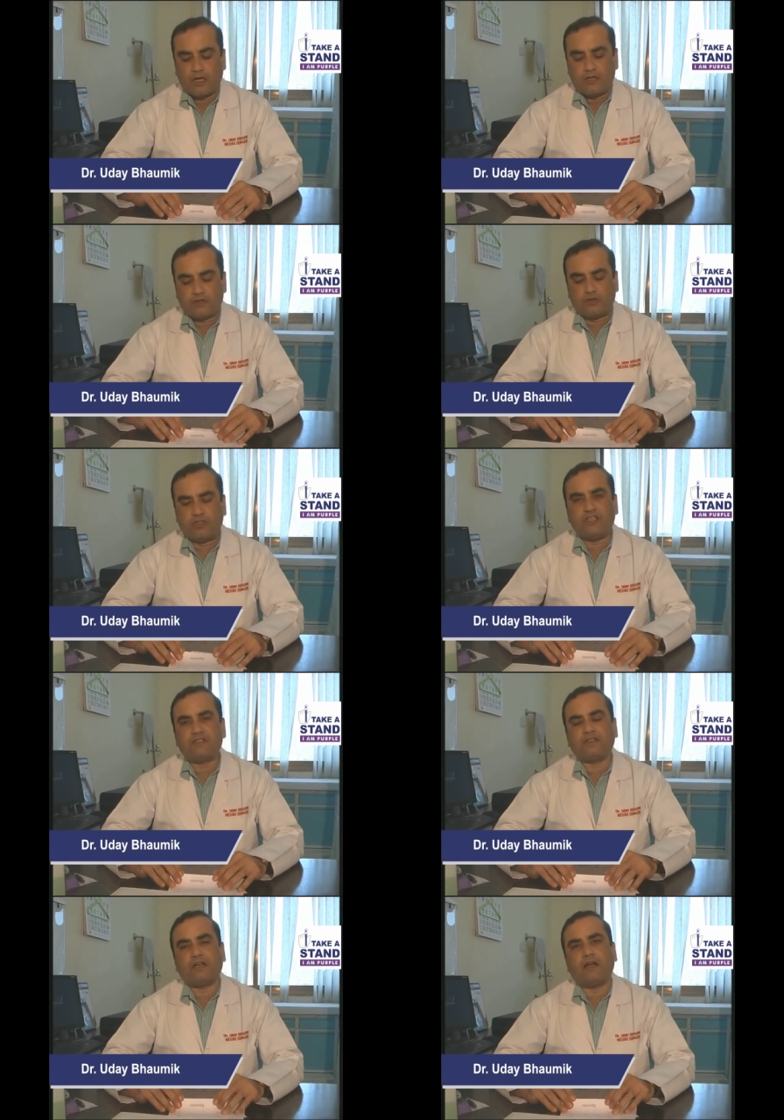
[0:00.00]
So
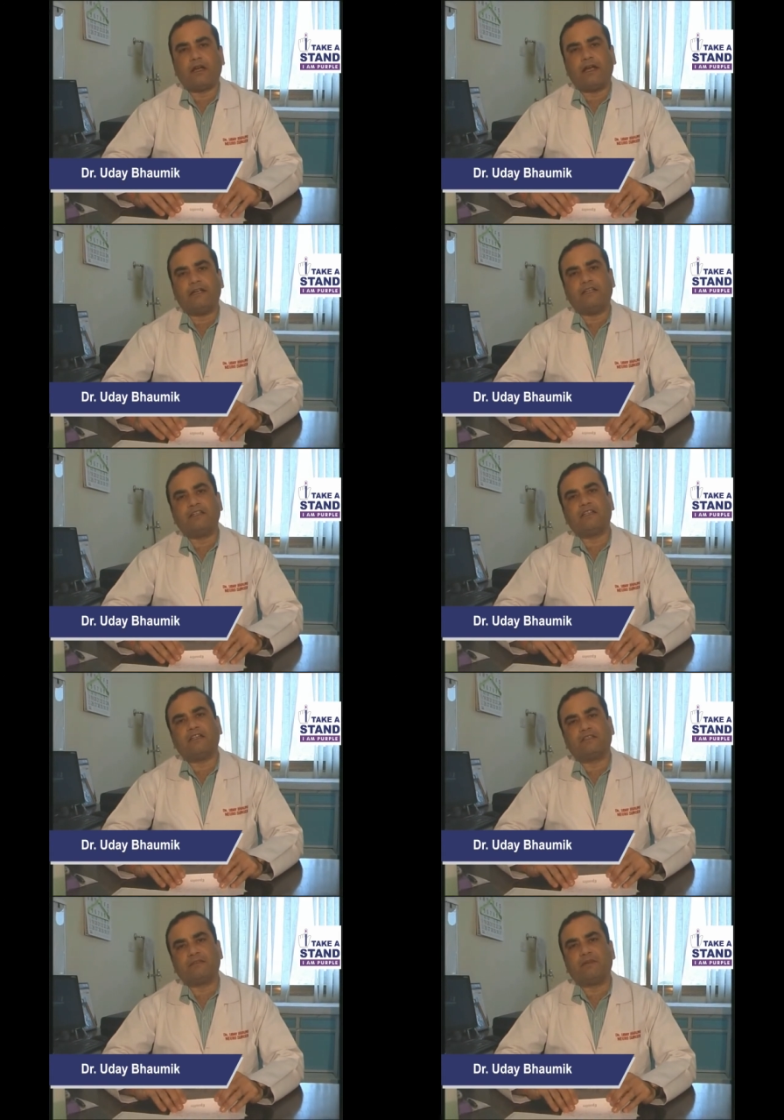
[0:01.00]
these,
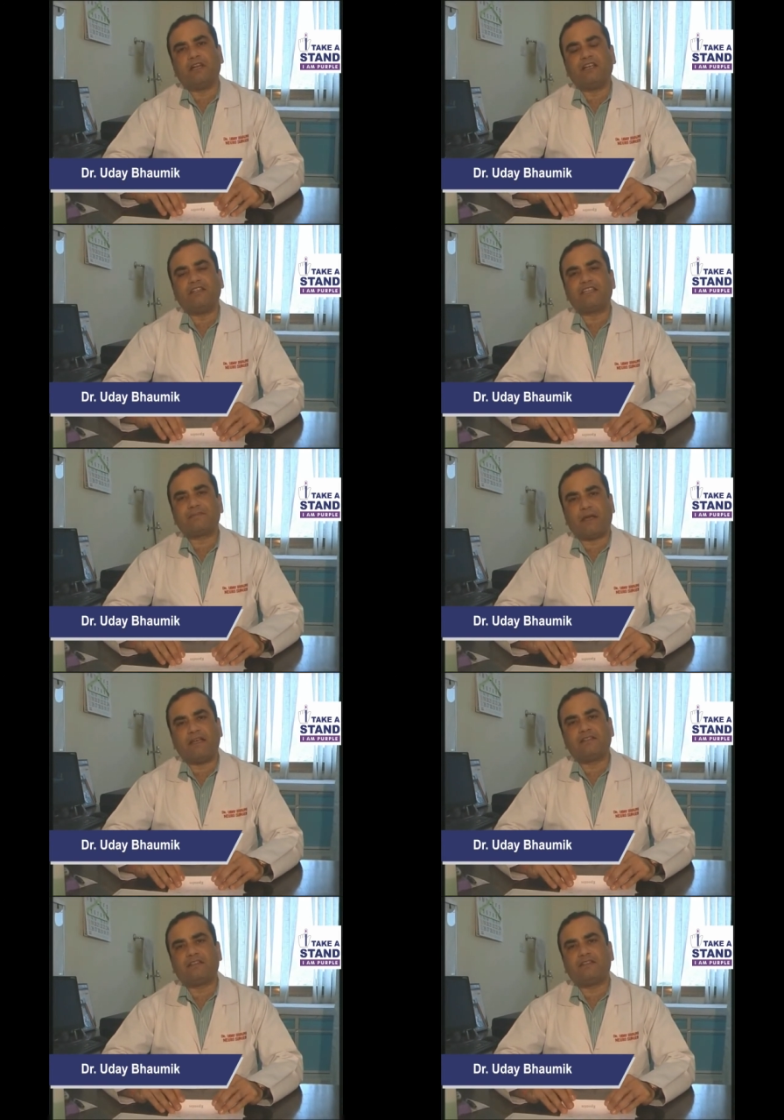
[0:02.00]
similarly in the
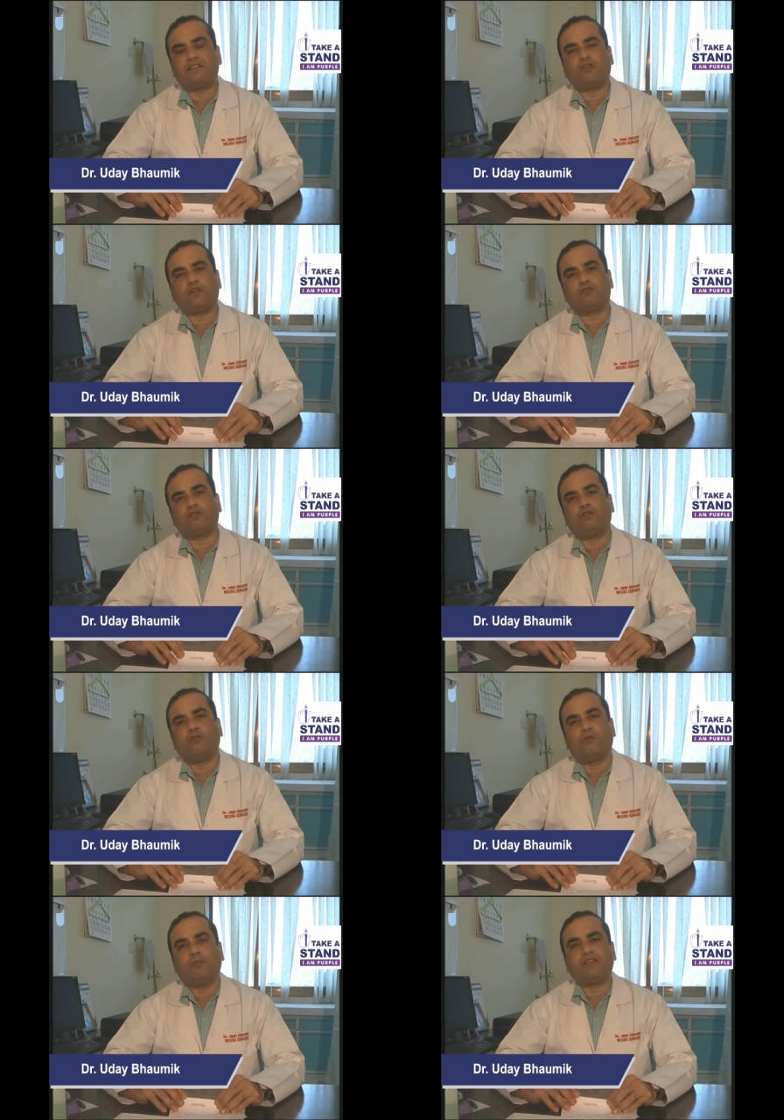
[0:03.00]
spine surgeries also,
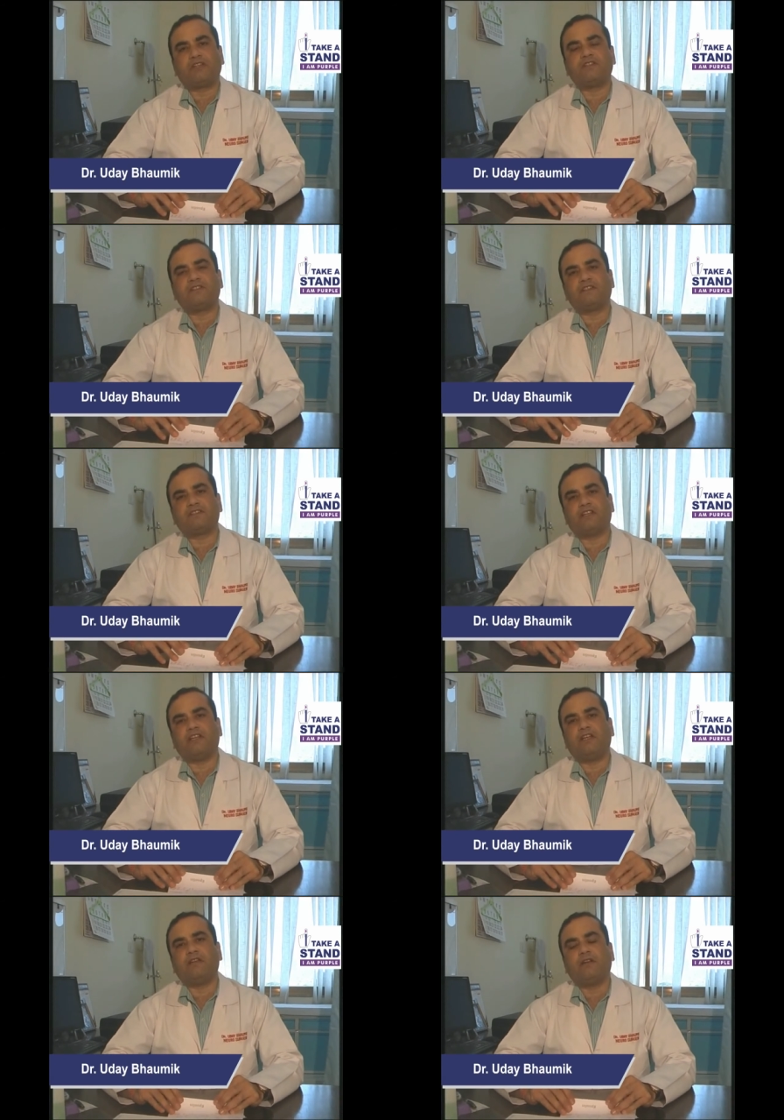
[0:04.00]
patients
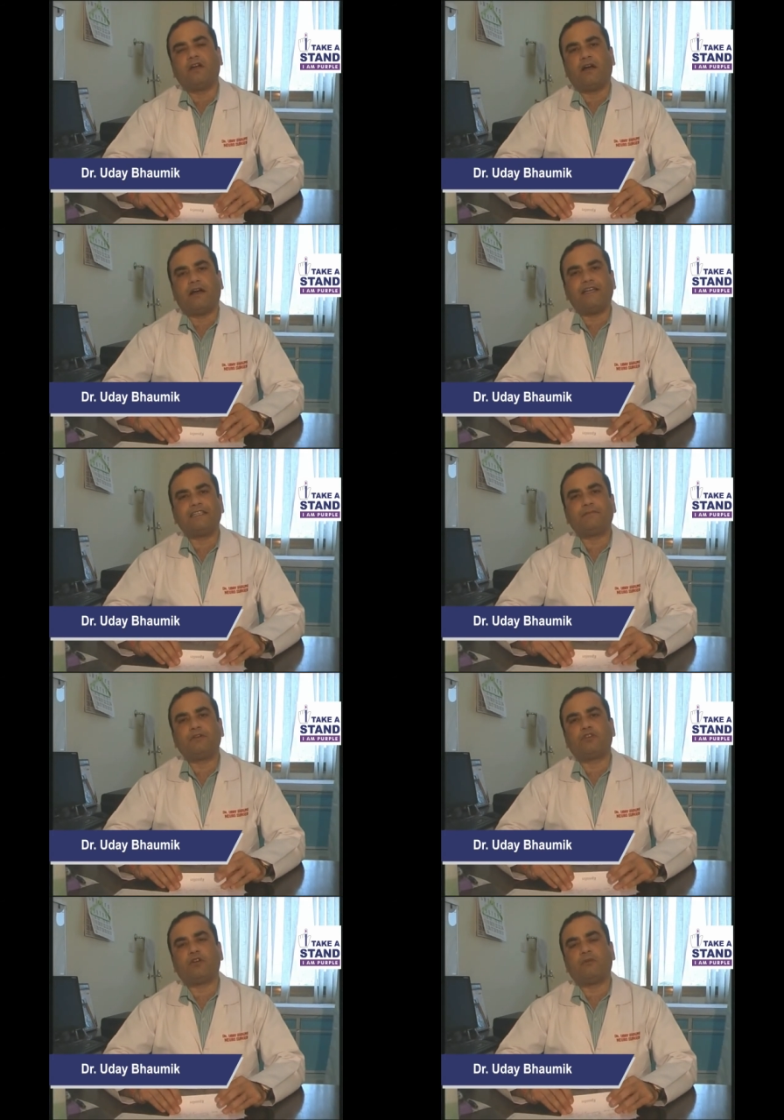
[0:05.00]
sustaining
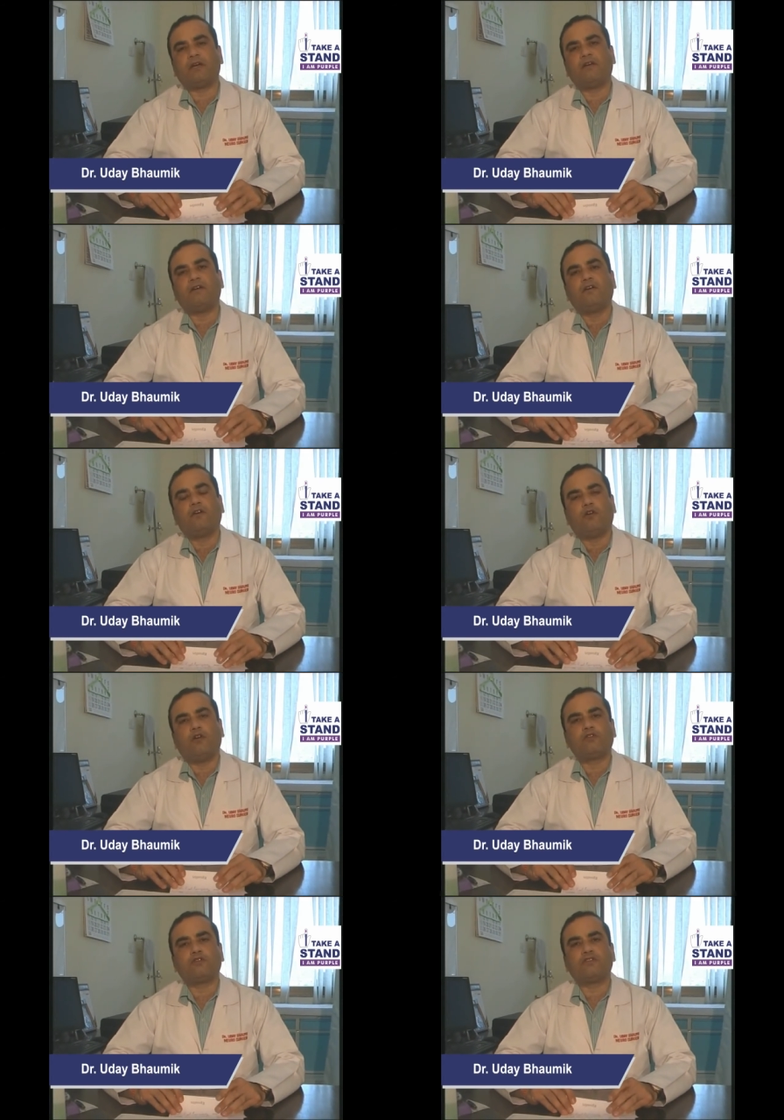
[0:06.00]
high-speed trauma
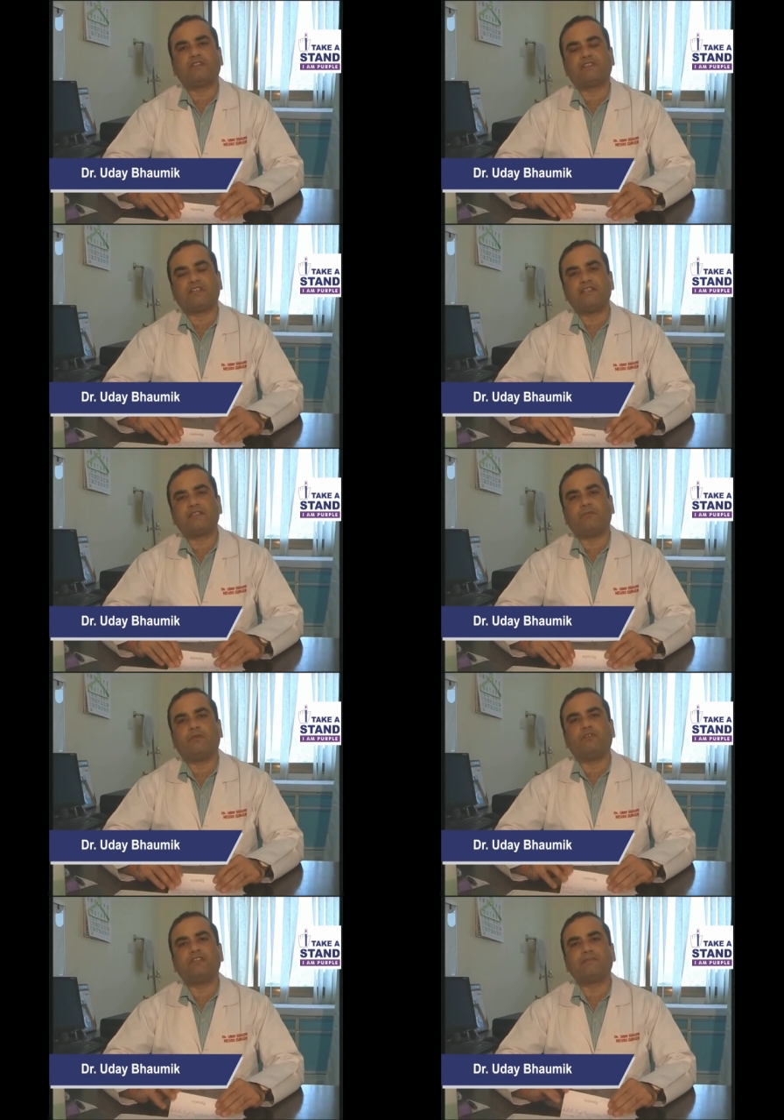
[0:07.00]
also sustain some
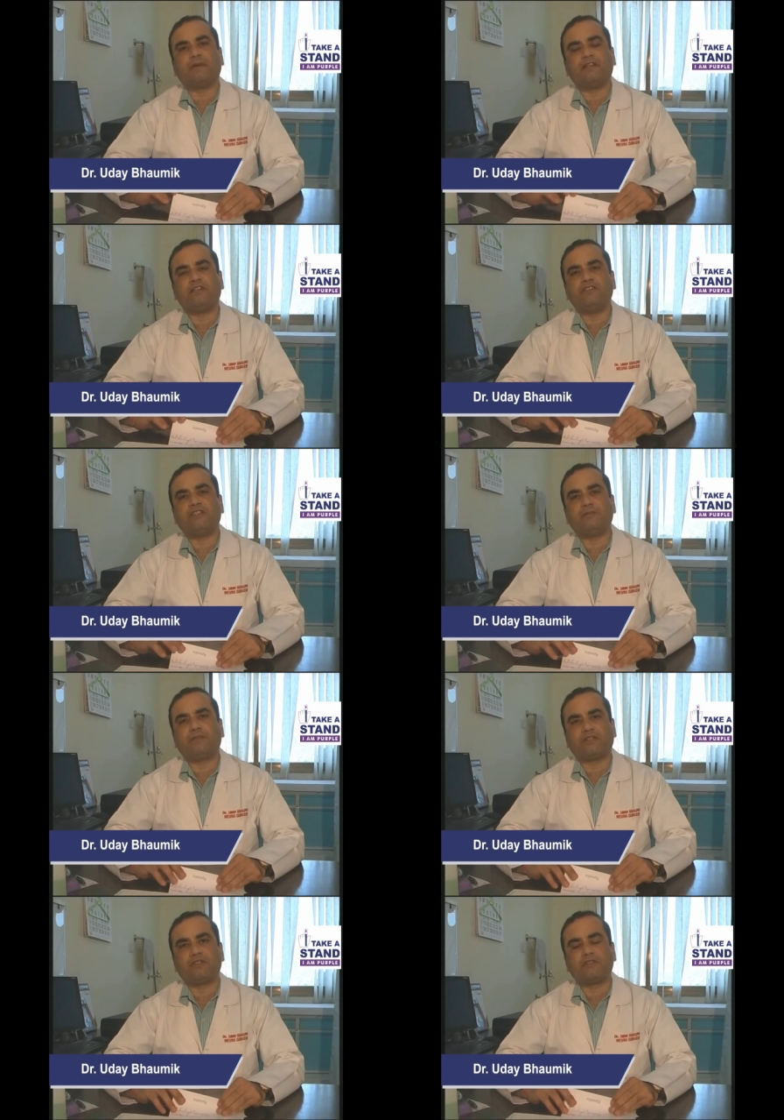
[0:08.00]
of these spinal injury
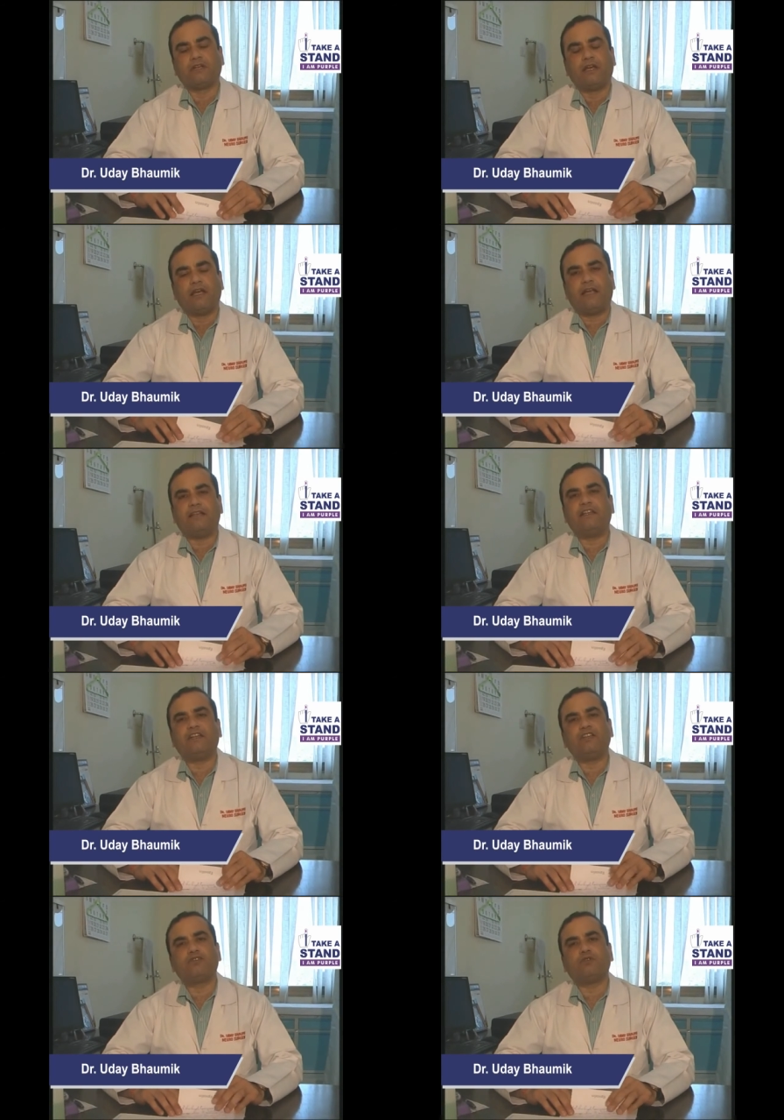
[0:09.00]
patients, and they
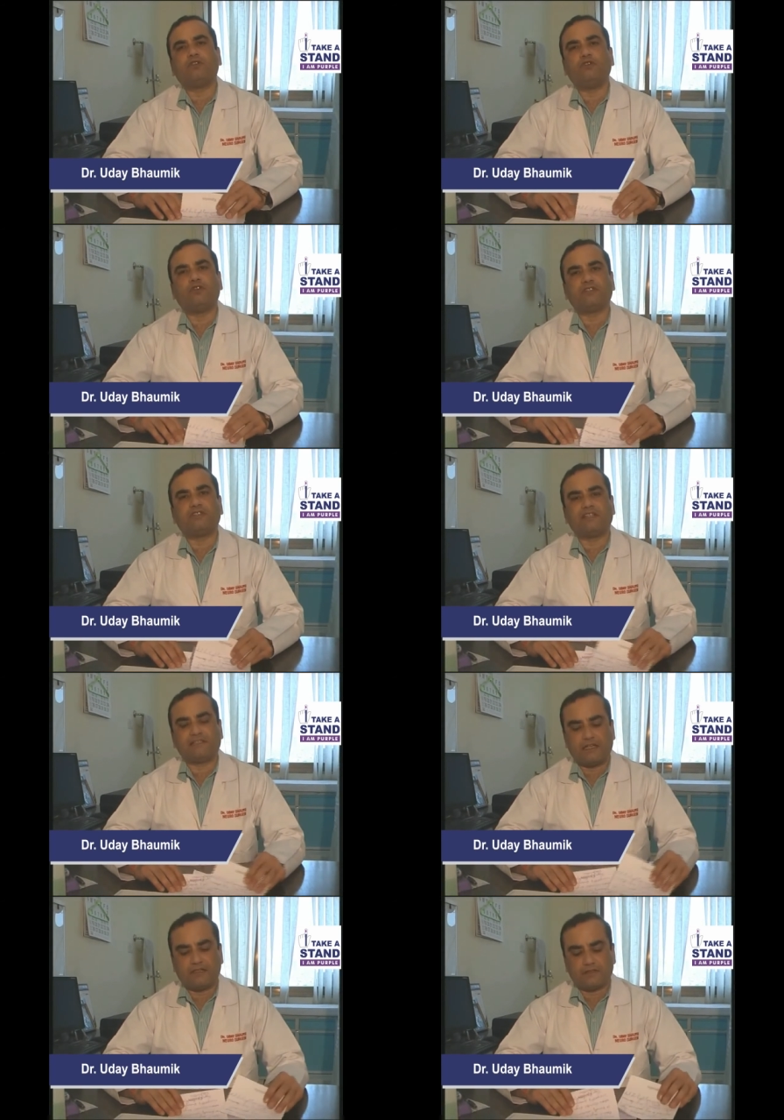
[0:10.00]
reach to the neurosurgical
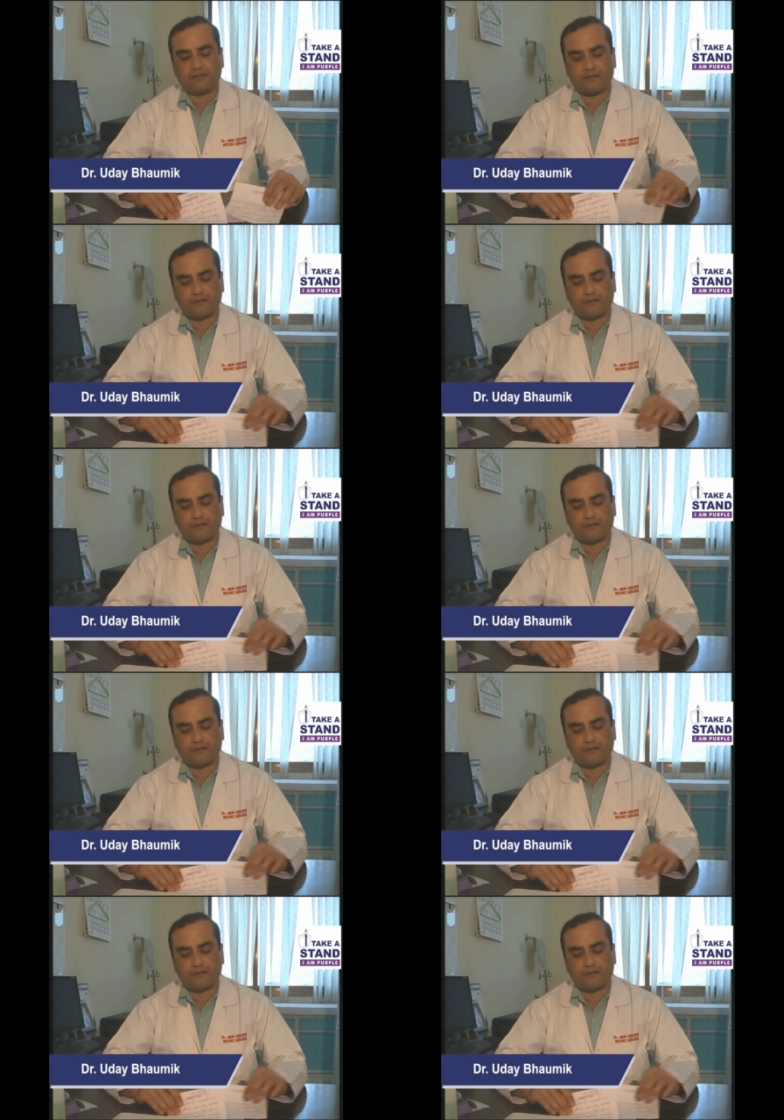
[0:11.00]
centers.